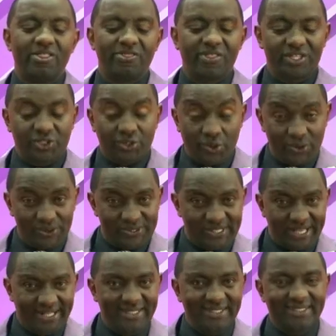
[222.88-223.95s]
the
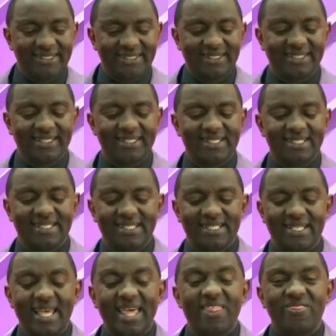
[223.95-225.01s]
chosen,
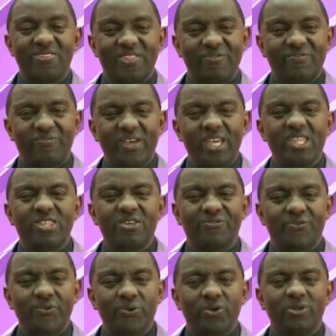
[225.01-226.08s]
the
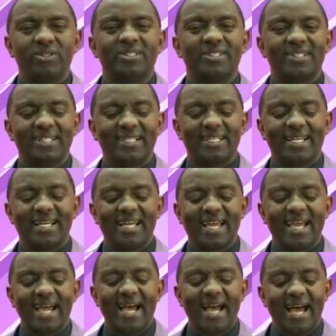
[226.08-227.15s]
faithful
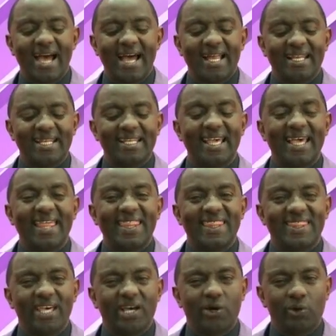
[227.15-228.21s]
and
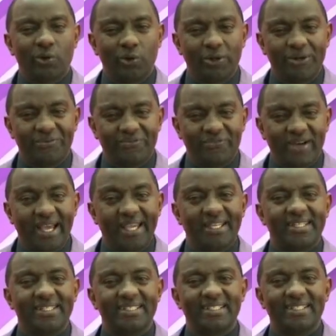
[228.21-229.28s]
the glorified.
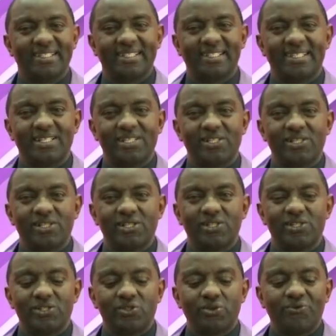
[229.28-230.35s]

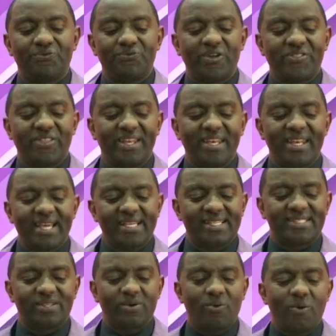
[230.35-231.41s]
So for the
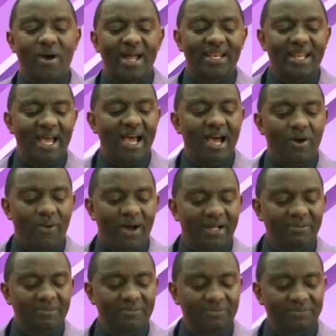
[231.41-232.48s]
next one hour,